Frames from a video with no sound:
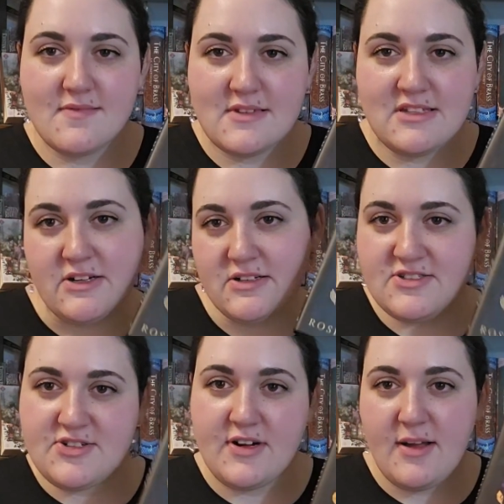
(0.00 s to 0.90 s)
secrets
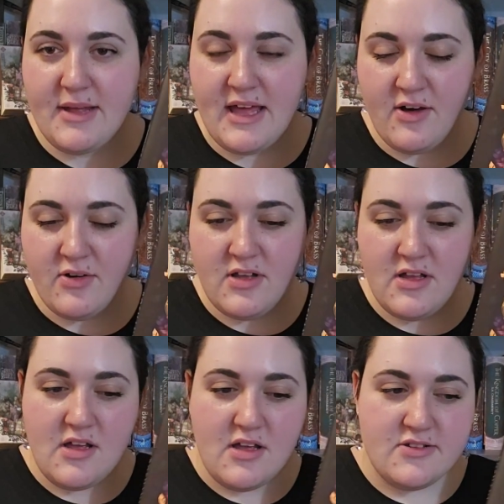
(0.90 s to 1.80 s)
start coming out.
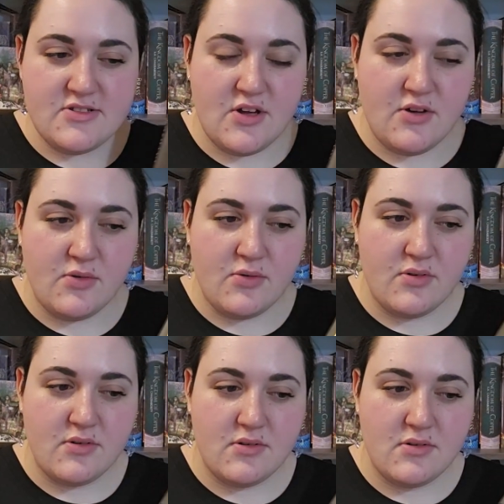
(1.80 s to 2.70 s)

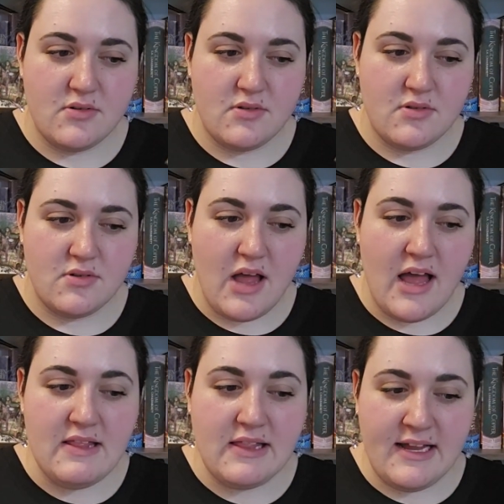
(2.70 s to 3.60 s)
So
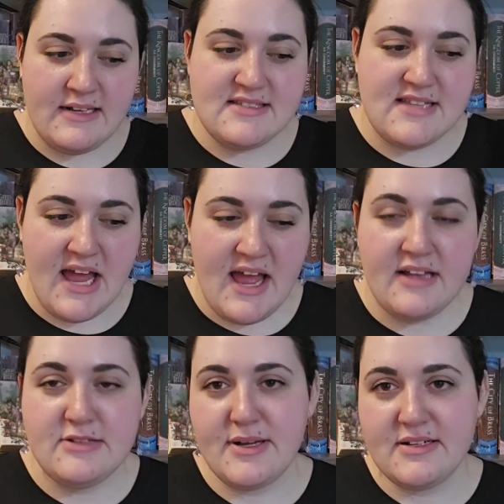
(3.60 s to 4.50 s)
I liked that
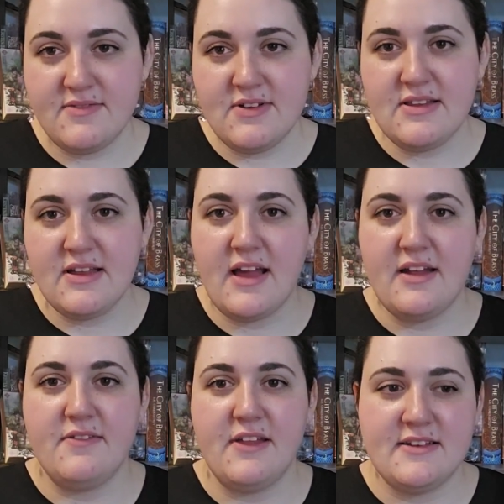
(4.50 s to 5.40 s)
aspect of it, the
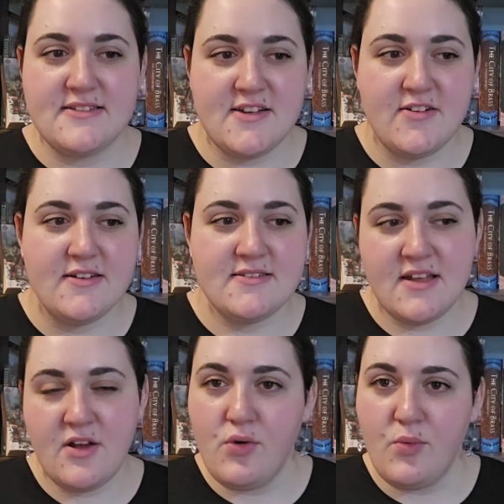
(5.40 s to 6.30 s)
kind of like secrets,
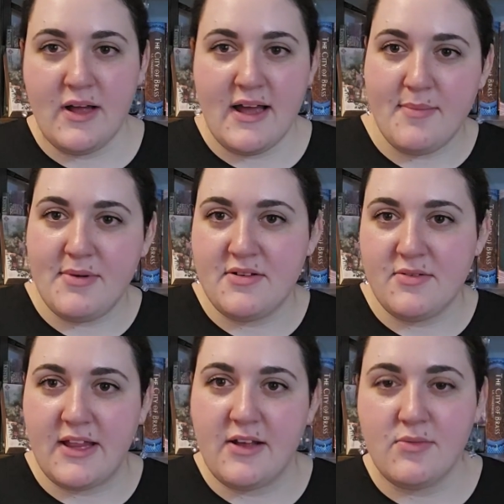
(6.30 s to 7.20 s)
like, oh, what
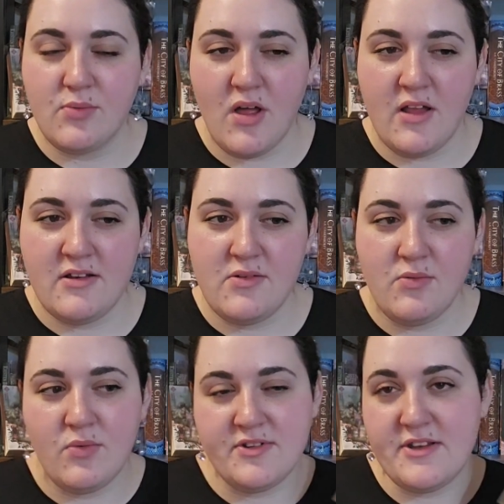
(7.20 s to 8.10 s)
happened? Like, what
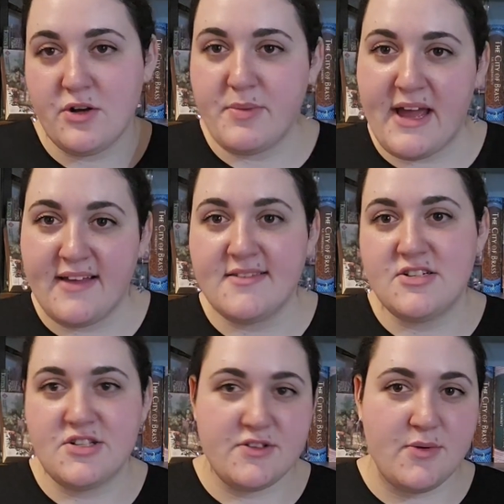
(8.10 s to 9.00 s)
was in her past
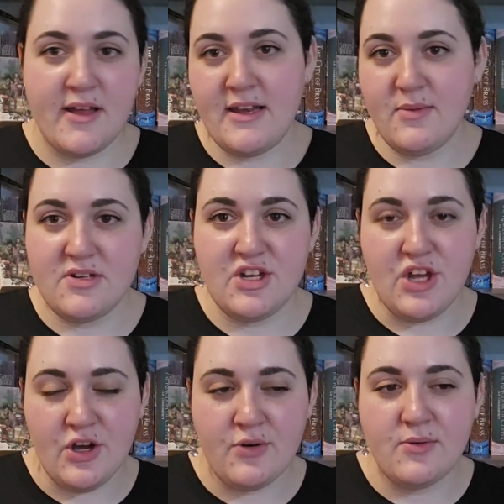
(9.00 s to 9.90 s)
that she doesn't want anyone to
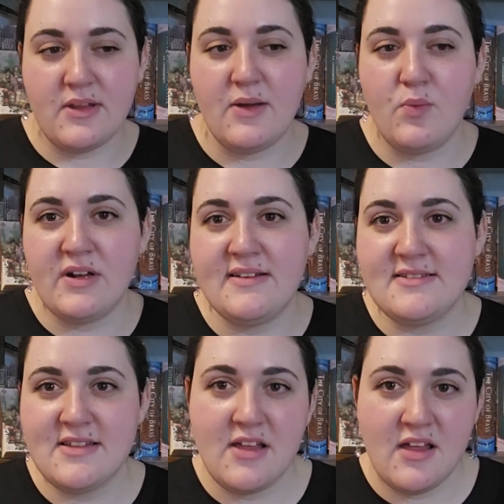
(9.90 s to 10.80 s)
know? Like, what
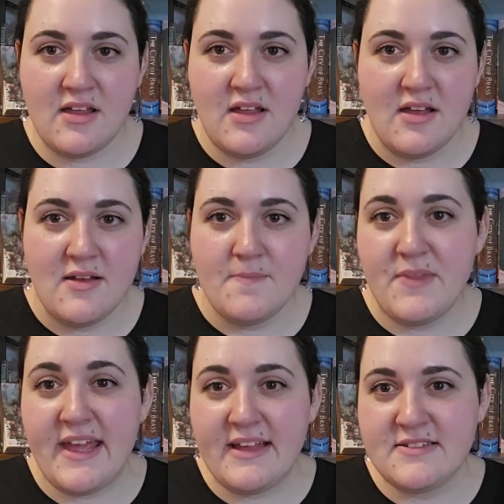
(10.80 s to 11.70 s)
is the
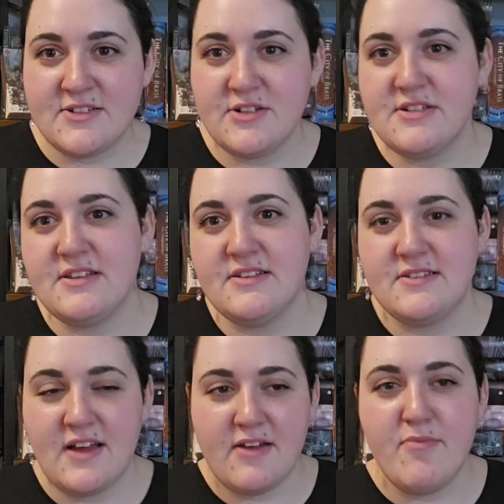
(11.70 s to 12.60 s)
the answer to
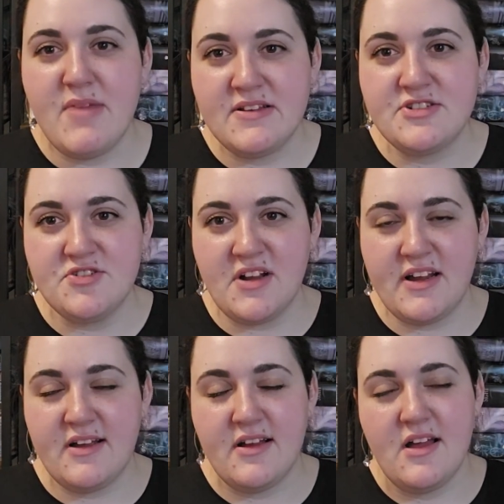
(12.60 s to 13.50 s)
this kind of
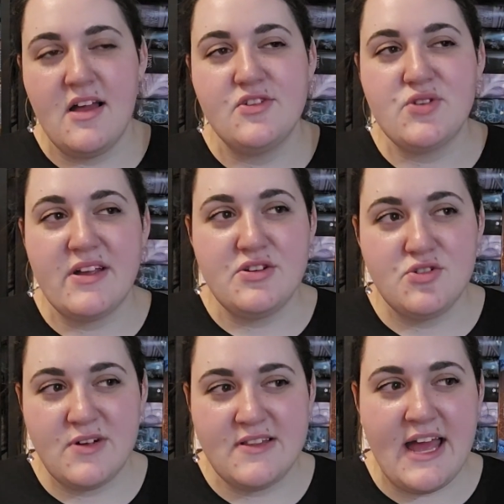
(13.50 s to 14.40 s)
mystery. So I
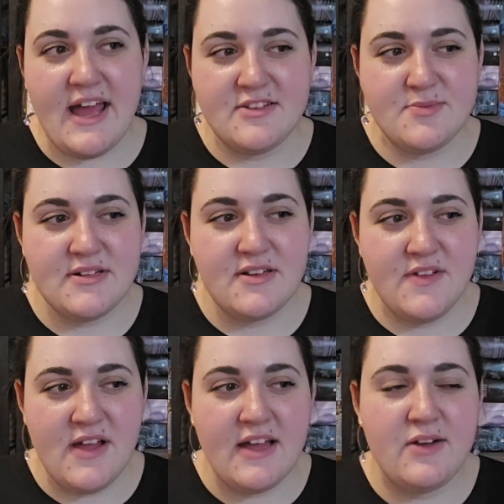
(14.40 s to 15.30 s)
enjoyed that aspect of
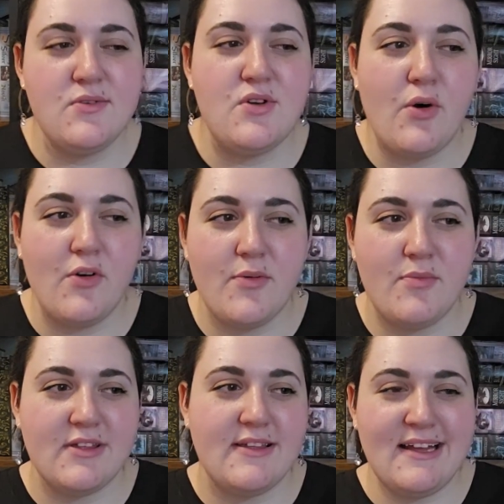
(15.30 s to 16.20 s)
it. I don't know if I'm
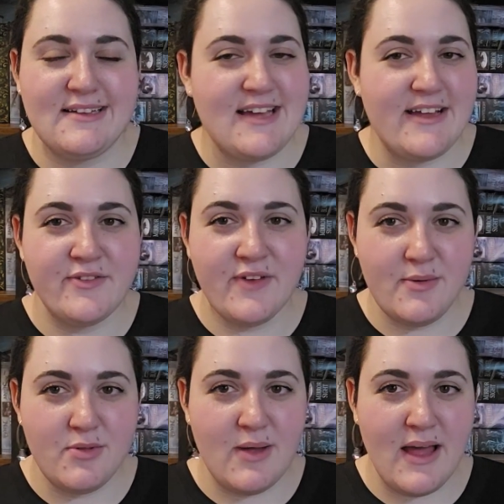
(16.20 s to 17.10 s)
really like satisfied
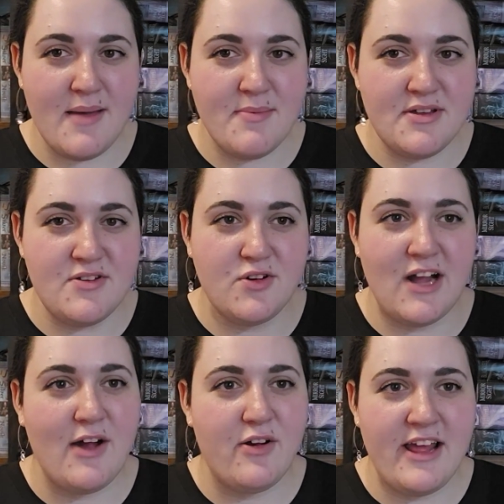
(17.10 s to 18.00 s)
with what happened or
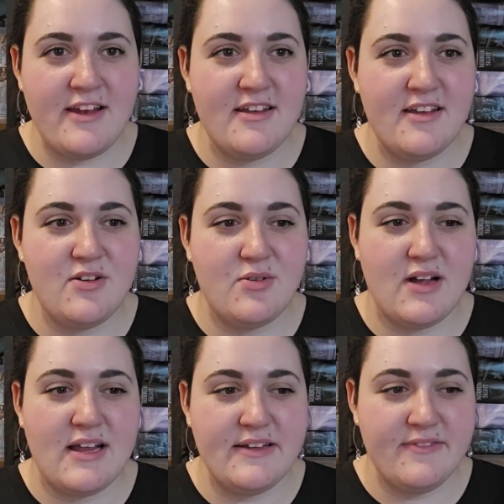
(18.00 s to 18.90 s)
how it ended
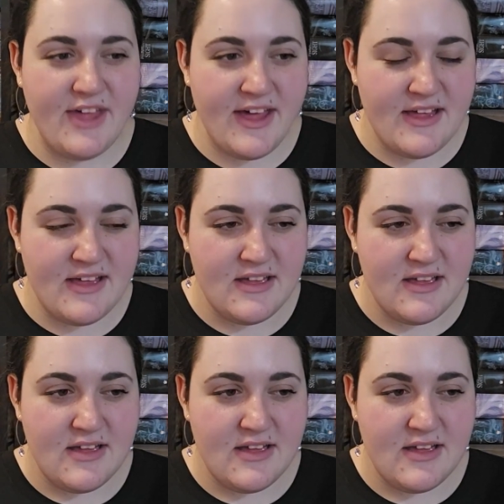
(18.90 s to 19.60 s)
or any of that,